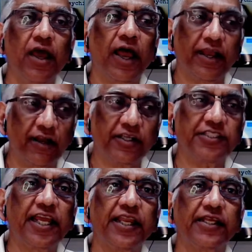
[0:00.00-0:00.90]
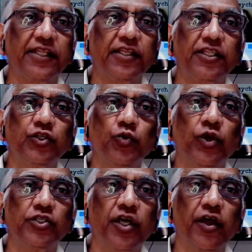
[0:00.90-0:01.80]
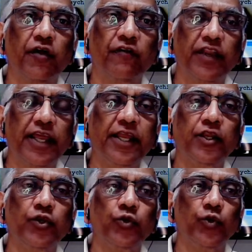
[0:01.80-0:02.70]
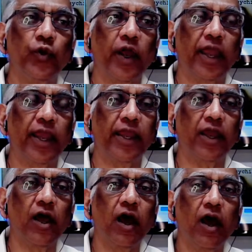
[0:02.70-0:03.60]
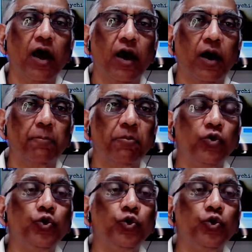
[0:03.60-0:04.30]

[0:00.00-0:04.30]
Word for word: and understanding that this was related to a um,